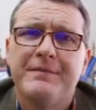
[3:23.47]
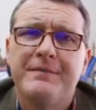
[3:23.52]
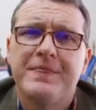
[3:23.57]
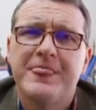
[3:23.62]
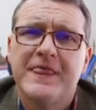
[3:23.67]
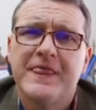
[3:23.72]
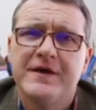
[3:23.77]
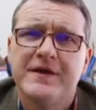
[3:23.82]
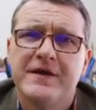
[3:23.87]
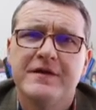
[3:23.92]

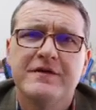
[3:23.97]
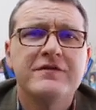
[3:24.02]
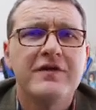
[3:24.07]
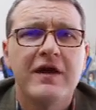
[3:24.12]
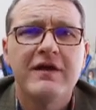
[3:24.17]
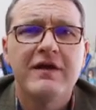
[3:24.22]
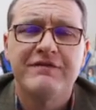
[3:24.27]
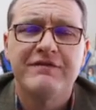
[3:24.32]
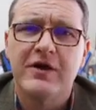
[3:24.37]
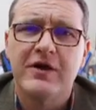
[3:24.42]
It is
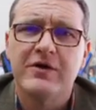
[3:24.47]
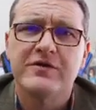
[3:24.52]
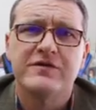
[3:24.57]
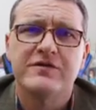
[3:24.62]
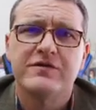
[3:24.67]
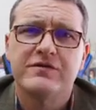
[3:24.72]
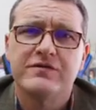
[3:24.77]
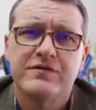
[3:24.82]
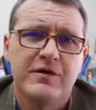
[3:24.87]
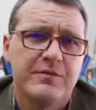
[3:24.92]
a very
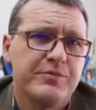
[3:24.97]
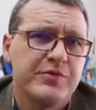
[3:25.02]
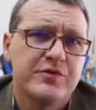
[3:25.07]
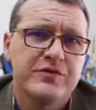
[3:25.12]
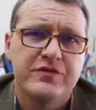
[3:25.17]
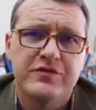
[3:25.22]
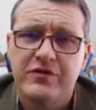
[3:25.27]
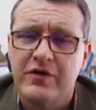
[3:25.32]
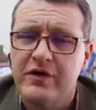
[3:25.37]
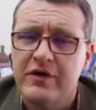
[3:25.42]
simple,
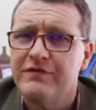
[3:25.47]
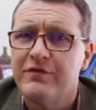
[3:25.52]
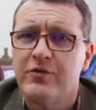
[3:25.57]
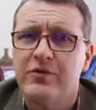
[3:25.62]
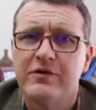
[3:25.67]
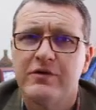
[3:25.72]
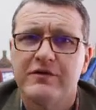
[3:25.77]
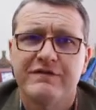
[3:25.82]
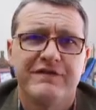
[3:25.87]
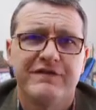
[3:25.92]

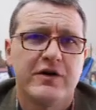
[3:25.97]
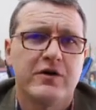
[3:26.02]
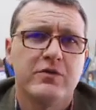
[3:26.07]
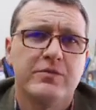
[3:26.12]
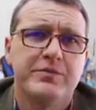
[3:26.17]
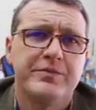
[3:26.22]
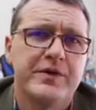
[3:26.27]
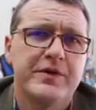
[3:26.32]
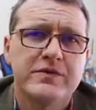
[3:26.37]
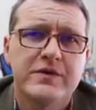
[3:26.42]
straightforward funnel
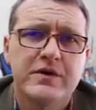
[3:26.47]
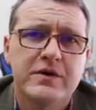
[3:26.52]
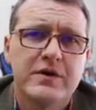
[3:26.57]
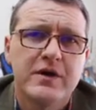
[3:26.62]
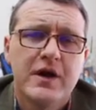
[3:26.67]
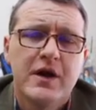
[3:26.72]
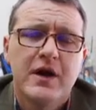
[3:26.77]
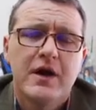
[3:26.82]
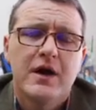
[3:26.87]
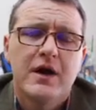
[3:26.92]
builder.
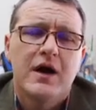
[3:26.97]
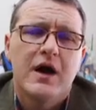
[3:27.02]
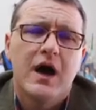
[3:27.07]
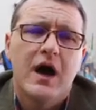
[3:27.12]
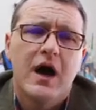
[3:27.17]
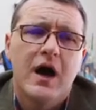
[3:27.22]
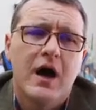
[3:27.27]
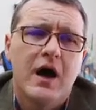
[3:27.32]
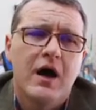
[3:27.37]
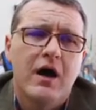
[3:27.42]

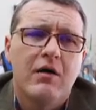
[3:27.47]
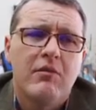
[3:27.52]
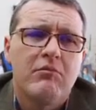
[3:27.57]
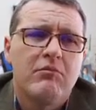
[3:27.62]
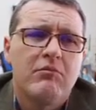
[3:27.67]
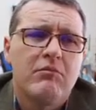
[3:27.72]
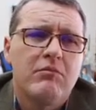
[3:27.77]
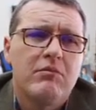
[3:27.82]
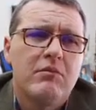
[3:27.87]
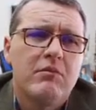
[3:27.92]

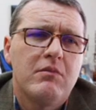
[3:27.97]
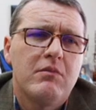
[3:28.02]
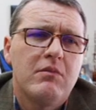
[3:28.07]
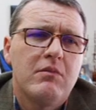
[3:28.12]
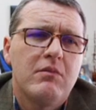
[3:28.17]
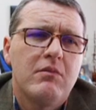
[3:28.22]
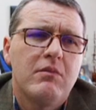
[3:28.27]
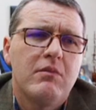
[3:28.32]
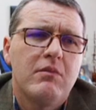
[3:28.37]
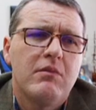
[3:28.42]
Um,
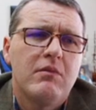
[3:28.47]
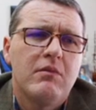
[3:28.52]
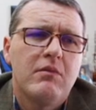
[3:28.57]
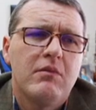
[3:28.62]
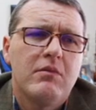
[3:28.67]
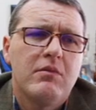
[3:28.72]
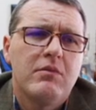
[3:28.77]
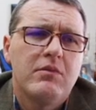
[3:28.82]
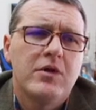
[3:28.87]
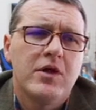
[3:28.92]

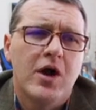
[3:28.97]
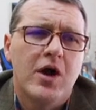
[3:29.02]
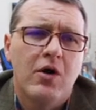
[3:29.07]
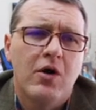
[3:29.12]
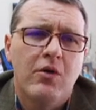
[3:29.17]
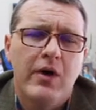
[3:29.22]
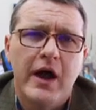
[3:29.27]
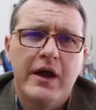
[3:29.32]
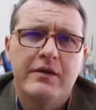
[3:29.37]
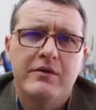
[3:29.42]

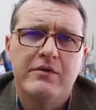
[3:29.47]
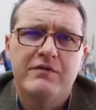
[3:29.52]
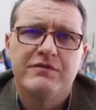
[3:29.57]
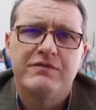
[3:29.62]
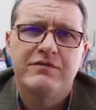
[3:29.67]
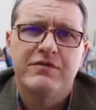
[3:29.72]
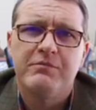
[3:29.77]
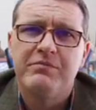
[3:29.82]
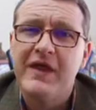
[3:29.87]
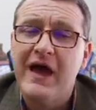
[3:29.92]
I,
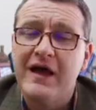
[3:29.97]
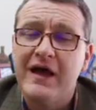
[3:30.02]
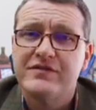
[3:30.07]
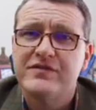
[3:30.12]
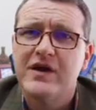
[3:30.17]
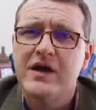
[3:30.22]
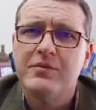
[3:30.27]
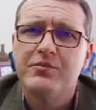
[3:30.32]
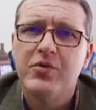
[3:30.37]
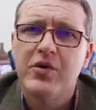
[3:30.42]
from that
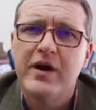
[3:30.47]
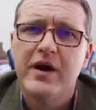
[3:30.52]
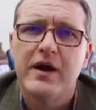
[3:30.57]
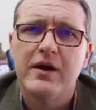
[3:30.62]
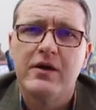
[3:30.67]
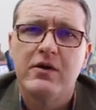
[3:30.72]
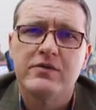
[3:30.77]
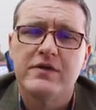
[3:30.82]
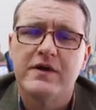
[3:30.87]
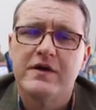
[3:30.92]
standpoint, I
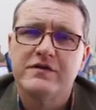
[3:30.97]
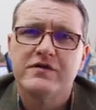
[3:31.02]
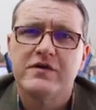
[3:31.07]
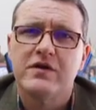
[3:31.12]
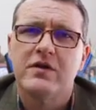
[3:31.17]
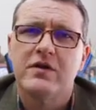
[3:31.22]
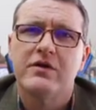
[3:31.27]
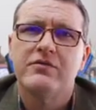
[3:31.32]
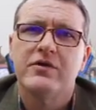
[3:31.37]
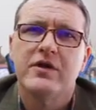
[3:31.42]
don't
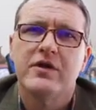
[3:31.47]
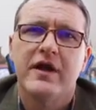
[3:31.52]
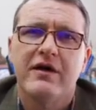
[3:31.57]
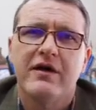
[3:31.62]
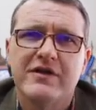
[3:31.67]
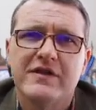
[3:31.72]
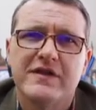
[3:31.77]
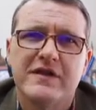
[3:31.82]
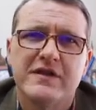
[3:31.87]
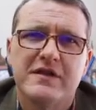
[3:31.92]
necessarily really have
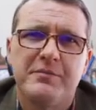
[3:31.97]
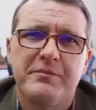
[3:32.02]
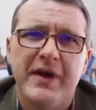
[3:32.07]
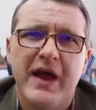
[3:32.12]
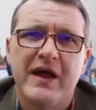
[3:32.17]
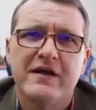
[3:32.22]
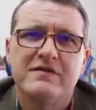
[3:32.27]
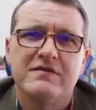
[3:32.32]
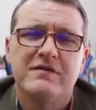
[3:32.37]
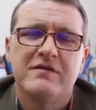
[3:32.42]
anything
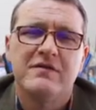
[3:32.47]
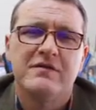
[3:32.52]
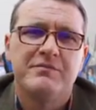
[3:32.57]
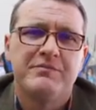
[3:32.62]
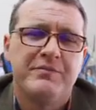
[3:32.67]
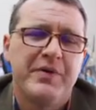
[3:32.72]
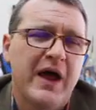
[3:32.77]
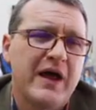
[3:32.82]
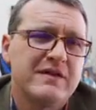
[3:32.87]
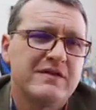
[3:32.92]

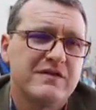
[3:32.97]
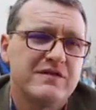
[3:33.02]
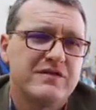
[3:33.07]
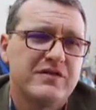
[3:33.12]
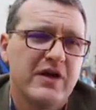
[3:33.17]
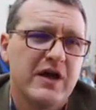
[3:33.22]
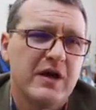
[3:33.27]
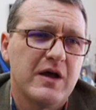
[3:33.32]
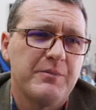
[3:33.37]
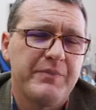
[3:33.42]
bad to
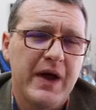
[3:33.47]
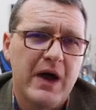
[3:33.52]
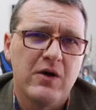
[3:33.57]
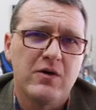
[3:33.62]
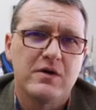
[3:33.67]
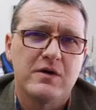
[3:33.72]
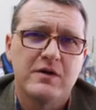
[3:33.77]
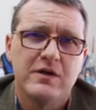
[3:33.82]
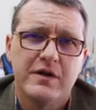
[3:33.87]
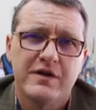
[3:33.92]
say
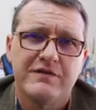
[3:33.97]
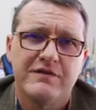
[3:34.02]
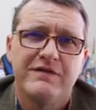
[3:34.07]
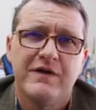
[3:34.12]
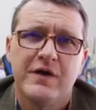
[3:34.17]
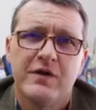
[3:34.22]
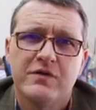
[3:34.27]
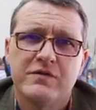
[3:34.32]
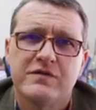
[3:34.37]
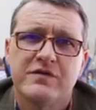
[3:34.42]
about
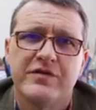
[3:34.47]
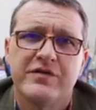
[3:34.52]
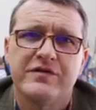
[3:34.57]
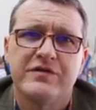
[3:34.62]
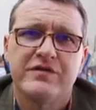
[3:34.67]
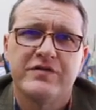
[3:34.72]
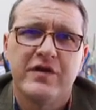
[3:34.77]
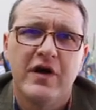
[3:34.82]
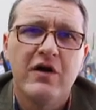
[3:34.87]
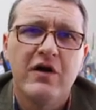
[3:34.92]
ClickFunnels
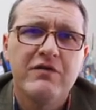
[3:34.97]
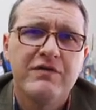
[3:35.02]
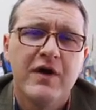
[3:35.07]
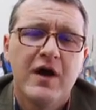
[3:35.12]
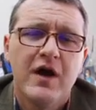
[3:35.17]
itself.